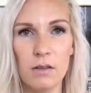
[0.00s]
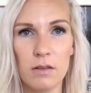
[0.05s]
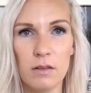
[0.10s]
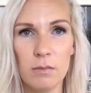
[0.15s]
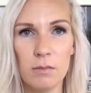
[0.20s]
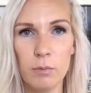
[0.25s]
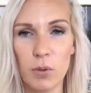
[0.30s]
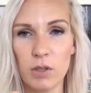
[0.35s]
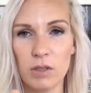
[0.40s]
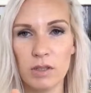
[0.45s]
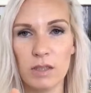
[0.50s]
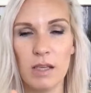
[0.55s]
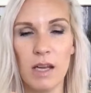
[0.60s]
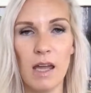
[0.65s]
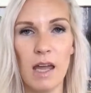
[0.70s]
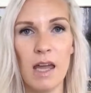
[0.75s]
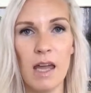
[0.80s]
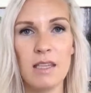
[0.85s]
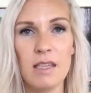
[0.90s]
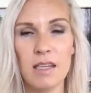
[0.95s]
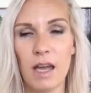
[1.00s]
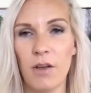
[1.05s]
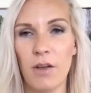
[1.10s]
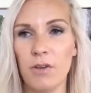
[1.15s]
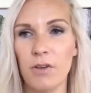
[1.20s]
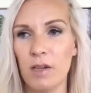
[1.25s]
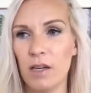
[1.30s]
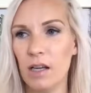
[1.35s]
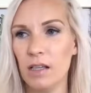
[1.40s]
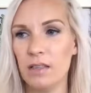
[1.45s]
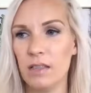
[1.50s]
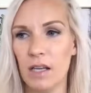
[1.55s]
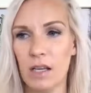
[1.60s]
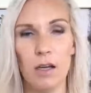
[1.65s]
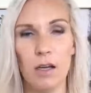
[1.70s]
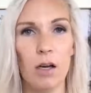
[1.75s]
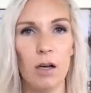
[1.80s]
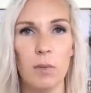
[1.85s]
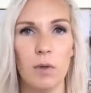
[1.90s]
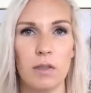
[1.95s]
person A's calendar, and 10
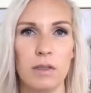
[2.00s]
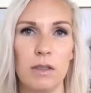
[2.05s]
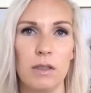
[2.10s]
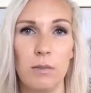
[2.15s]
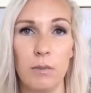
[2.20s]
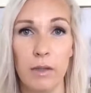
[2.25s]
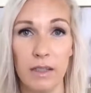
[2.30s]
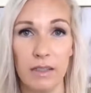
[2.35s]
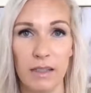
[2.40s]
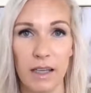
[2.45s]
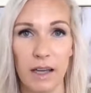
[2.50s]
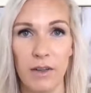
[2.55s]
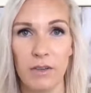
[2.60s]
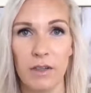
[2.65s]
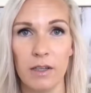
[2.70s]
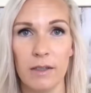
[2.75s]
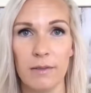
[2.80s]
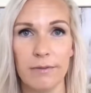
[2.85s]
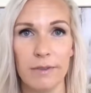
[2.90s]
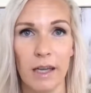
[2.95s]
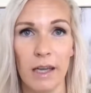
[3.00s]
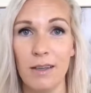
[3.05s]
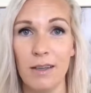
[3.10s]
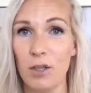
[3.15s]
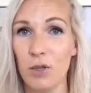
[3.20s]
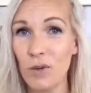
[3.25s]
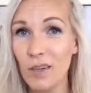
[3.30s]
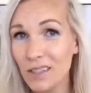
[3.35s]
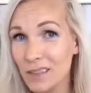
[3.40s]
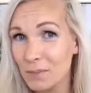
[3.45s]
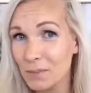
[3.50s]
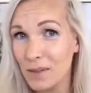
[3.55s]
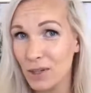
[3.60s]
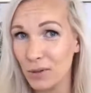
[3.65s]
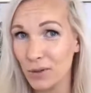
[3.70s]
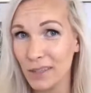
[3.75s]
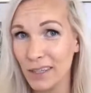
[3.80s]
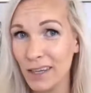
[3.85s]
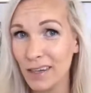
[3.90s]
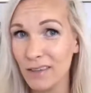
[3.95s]
on person B's calendar. Okay. You get to be
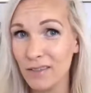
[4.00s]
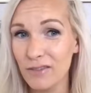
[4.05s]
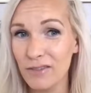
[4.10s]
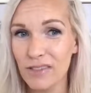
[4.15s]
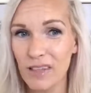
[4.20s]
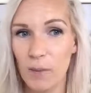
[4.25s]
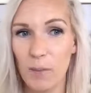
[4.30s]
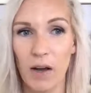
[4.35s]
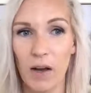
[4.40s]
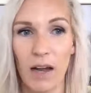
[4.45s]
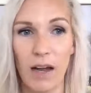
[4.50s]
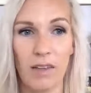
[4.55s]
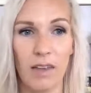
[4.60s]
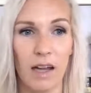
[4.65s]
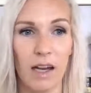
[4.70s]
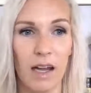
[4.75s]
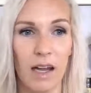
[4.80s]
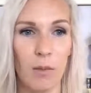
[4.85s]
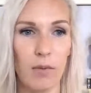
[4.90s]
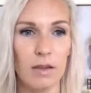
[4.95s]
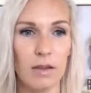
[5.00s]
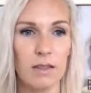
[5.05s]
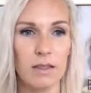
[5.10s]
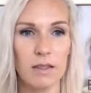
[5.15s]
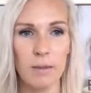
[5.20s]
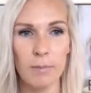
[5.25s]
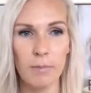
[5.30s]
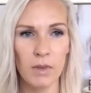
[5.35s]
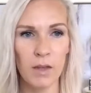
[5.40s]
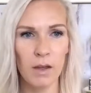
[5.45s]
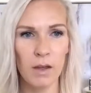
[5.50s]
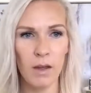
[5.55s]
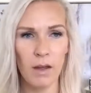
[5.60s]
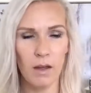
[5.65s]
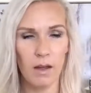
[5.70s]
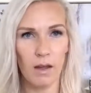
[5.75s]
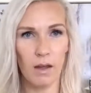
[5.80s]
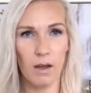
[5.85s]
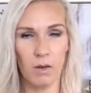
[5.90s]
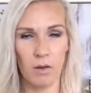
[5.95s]
creative about how that happens.
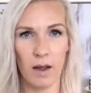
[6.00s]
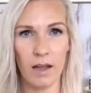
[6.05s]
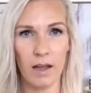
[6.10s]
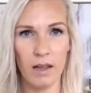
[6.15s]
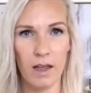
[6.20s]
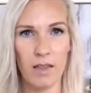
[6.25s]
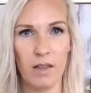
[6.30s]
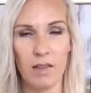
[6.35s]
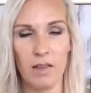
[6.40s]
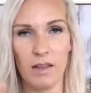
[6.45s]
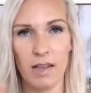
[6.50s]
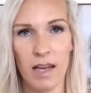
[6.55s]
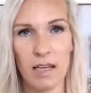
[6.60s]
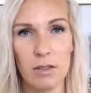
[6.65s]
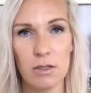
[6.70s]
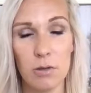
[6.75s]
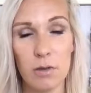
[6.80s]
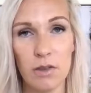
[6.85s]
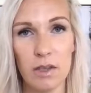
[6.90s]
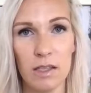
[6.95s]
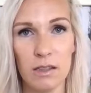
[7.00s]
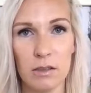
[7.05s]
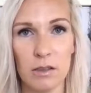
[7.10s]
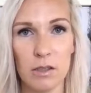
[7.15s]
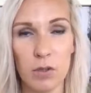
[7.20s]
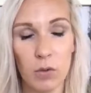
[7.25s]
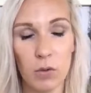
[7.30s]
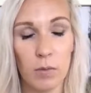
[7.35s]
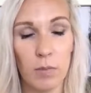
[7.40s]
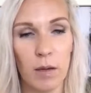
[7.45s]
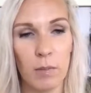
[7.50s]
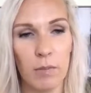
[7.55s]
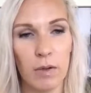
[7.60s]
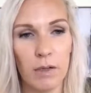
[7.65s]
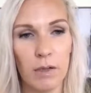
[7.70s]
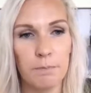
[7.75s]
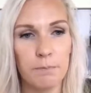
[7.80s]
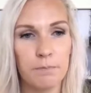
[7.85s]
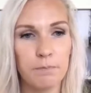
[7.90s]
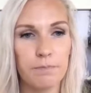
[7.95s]
All right. And then the last three things are to
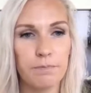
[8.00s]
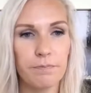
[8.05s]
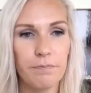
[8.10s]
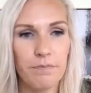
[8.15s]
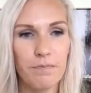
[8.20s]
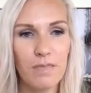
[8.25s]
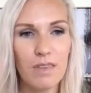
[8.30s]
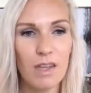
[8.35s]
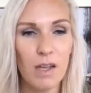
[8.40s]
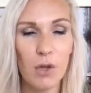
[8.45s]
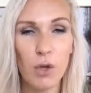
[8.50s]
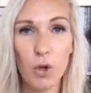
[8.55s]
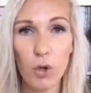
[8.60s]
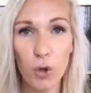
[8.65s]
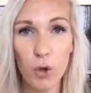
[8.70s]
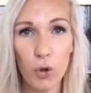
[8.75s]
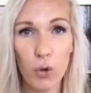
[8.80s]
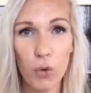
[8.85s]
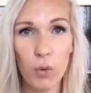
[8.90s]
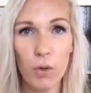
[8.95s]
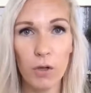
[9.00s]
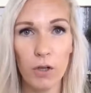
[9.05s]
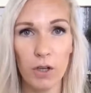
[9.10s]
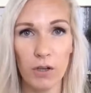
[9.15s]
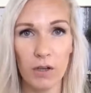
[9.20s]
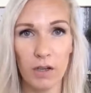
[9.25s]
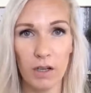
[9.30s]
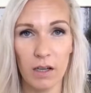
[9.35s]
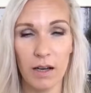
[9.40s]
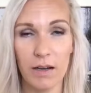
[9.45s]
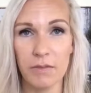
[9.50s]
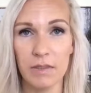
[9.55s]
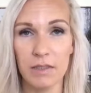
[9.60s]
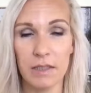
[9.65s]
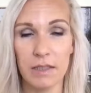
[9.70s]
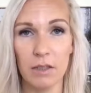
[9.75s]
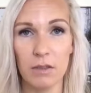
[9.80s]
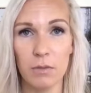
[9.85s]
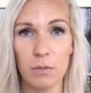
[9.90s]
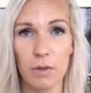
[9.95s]
remember: who you're in a
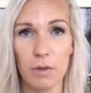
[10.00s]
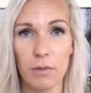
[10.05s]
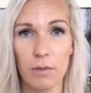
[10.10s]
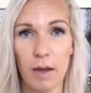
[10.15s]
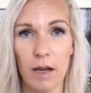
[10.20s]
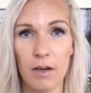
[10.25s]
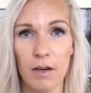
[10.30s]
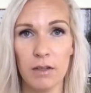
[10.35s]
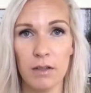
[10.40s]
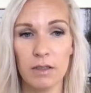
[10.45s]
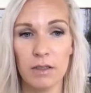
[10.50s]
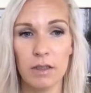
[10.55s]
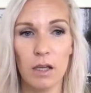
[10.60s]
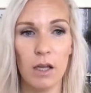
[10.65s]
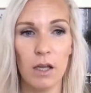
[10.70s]
conversation with matters,